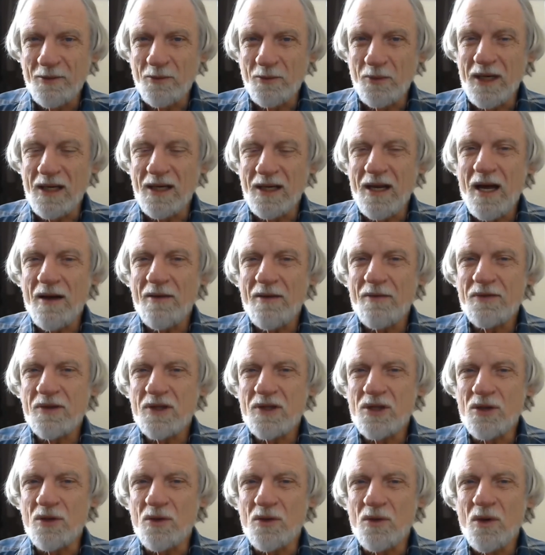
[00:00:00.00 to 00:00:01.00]
We love
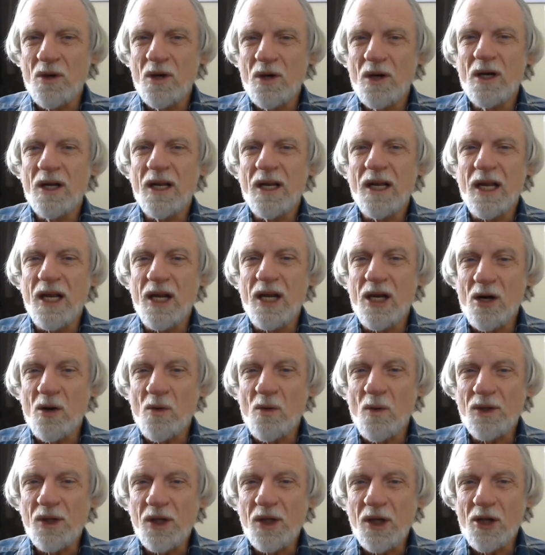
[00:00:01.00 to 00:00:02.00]
to hear
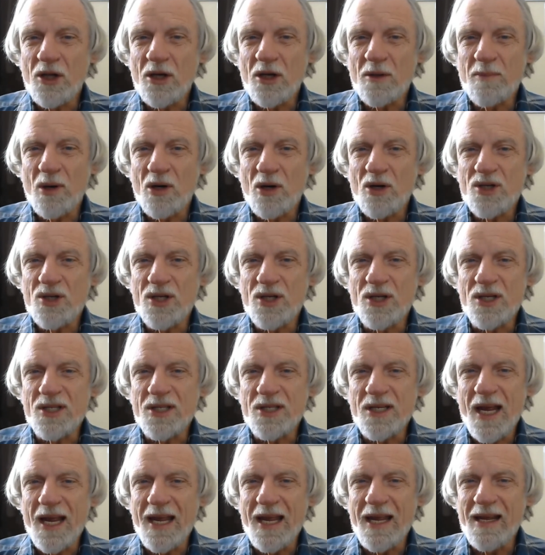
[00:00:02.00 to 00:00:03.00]
what the other person is
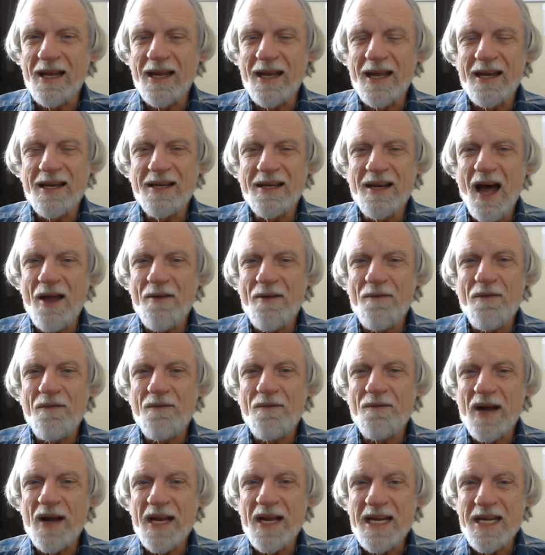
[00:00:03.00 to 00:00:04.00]
saying and not
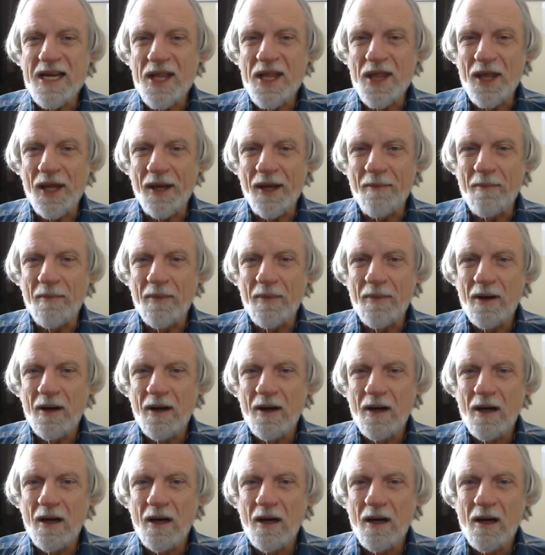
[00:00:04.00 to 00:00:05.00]
fight them,
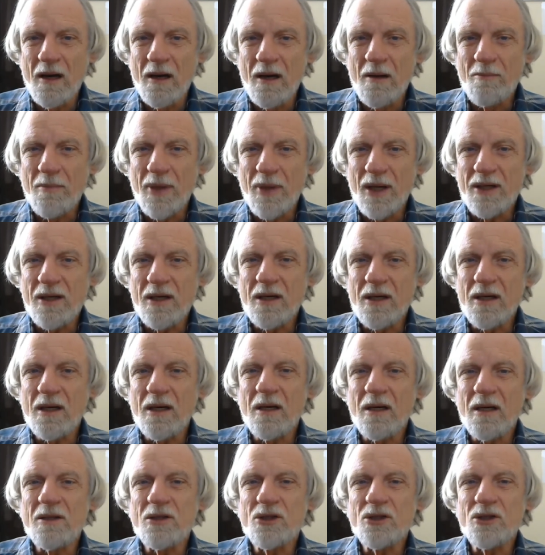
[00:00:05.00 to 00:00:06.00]
but
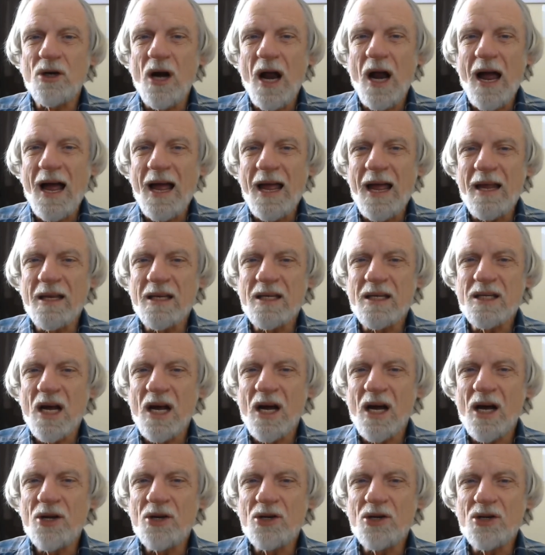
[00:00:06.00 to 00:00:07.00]
try to
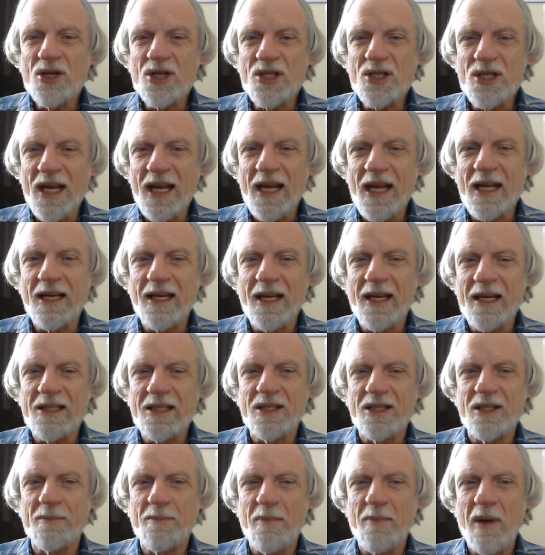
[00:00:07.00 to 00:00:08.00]
understand and get
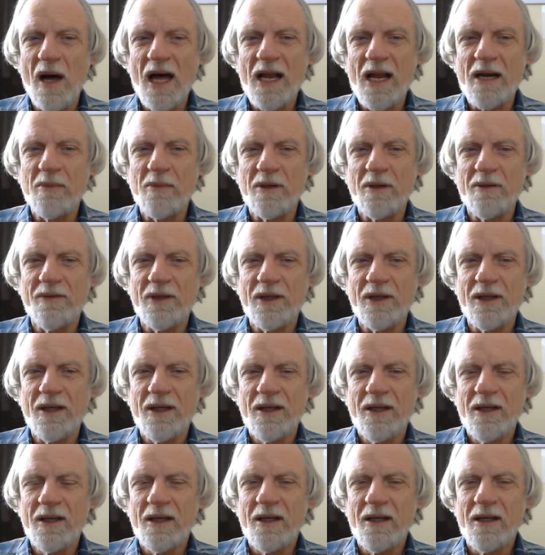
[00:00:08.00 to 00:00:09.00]
to the bottom of it.
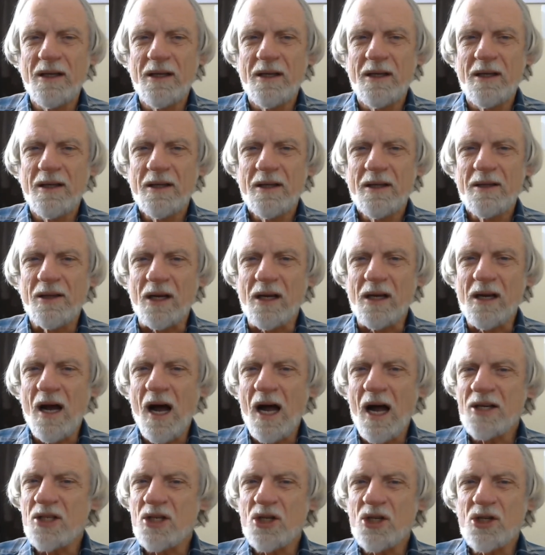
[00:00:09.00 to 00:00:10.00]
The
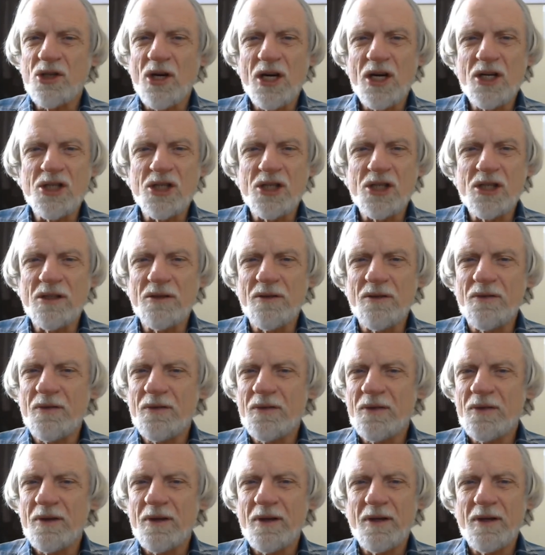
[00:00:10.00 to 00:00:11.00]
concentration of,
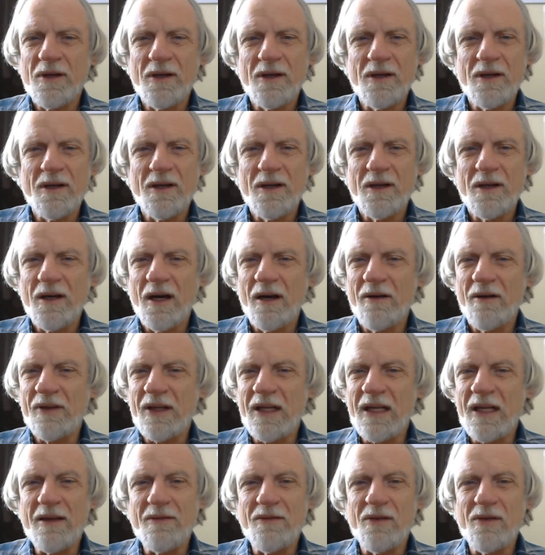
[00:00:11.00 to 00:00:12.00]
of
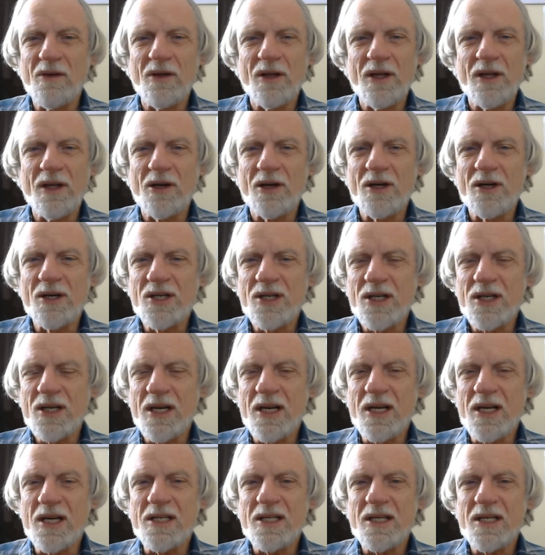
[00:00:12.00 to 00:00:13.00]
evil in our
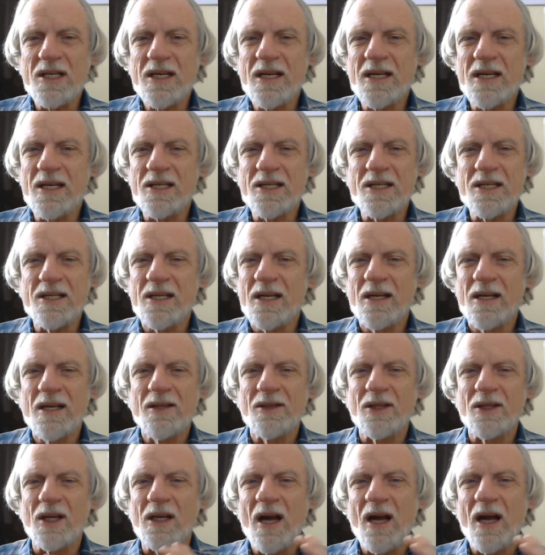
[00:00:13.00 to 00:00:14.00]
cities is
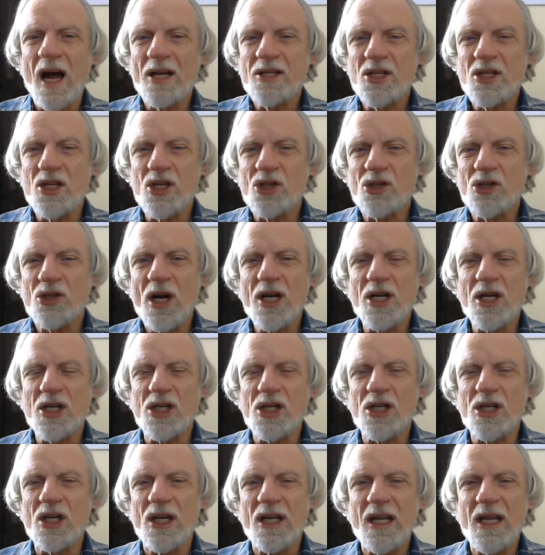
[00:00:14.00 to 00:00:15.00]
the
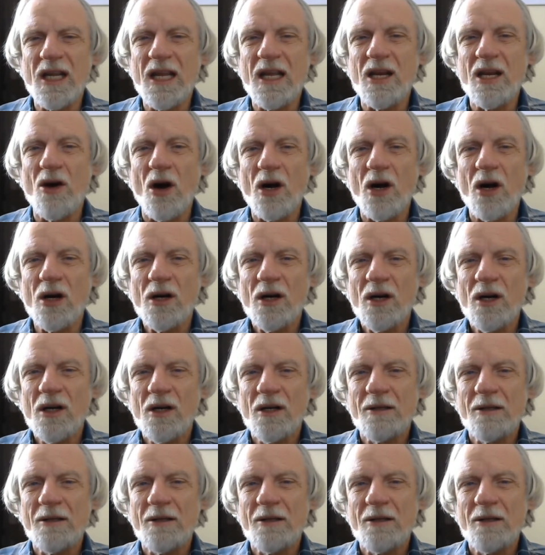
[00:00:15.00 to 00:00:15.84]
concentration in our